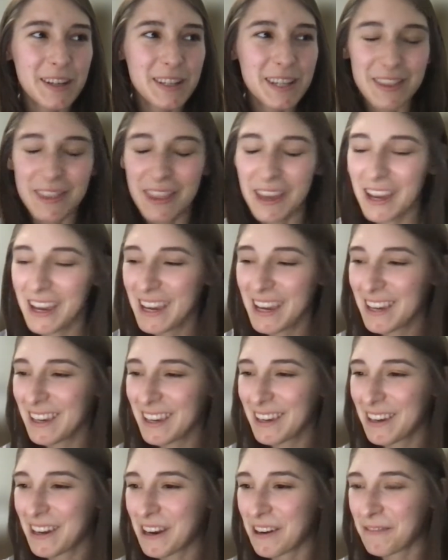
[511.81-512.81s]
did they
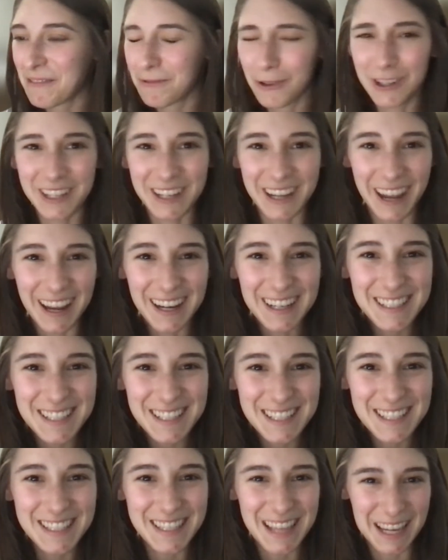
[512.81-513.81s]
forget
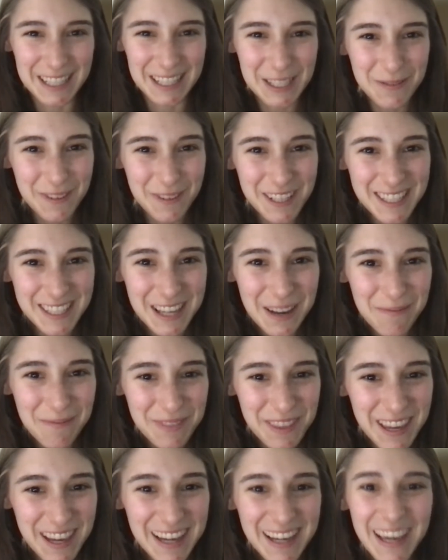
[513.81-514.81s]
to send me
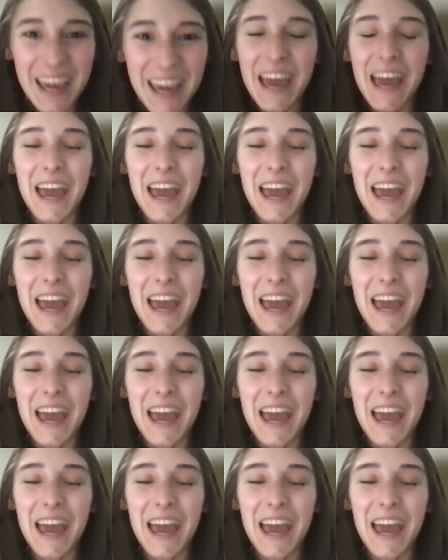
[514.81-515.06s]
something?